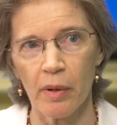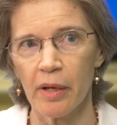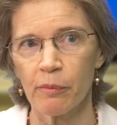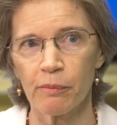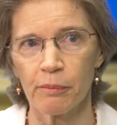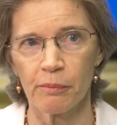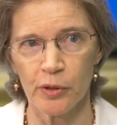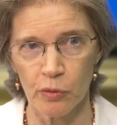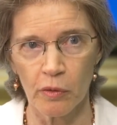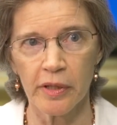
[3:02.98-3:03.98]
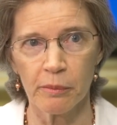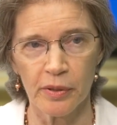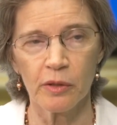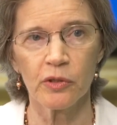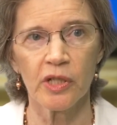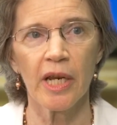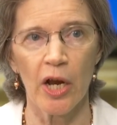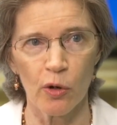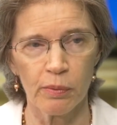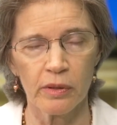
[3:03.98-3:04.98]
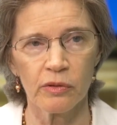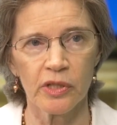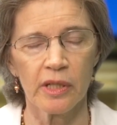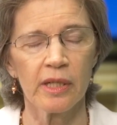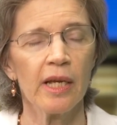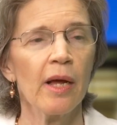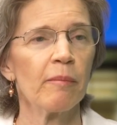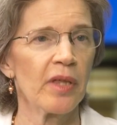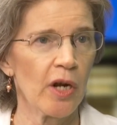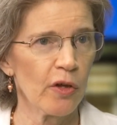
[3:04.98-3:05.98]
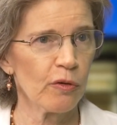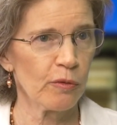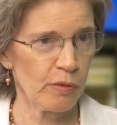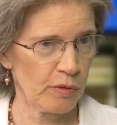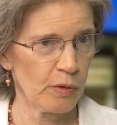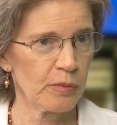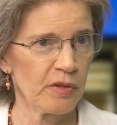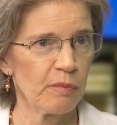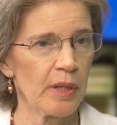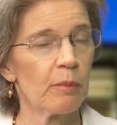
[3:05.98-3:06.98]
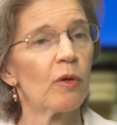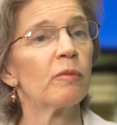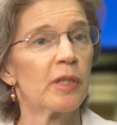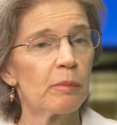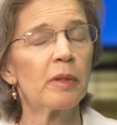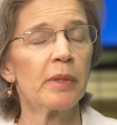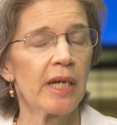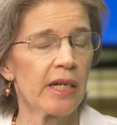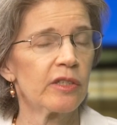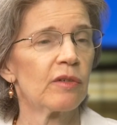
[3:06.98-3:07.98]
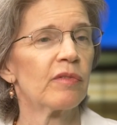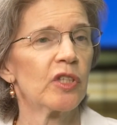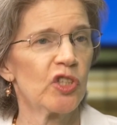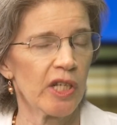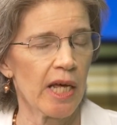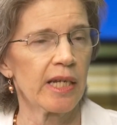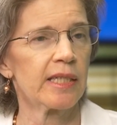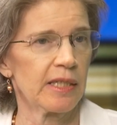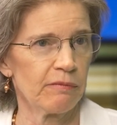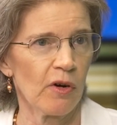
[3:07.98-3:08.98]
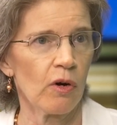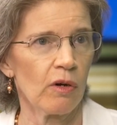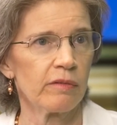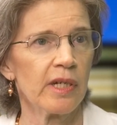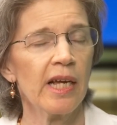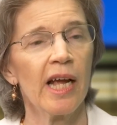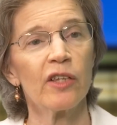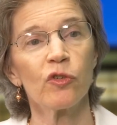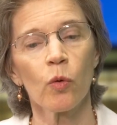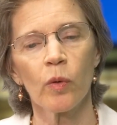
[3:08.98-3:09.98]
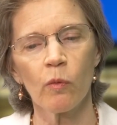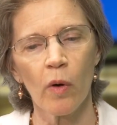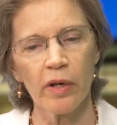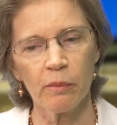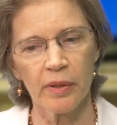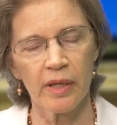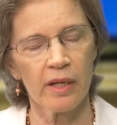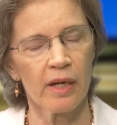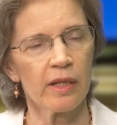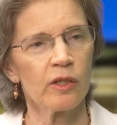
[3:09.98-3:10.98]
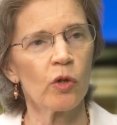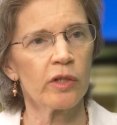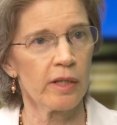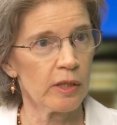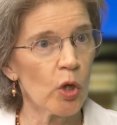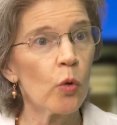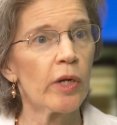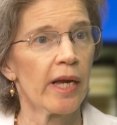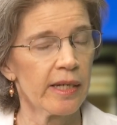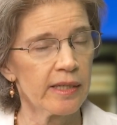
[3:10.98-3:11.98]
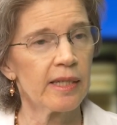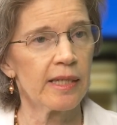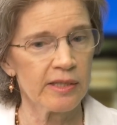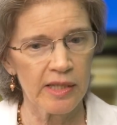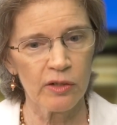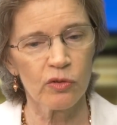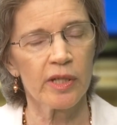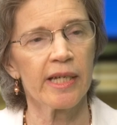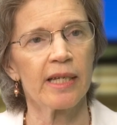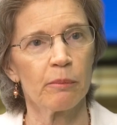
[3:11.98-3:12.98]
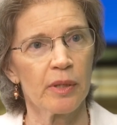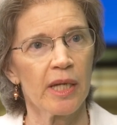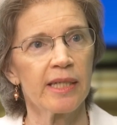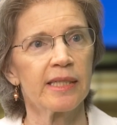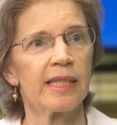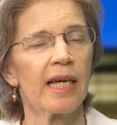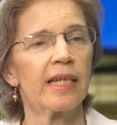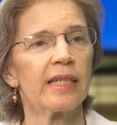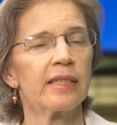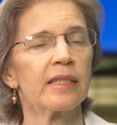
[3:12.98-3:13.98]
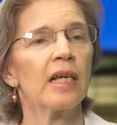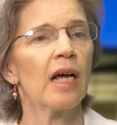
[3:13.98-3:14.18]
by petroleum pollution, air pollution, than other groups of people simply because of the genetics involved. And so we want to be uh, lo uh, located centrally in a place that is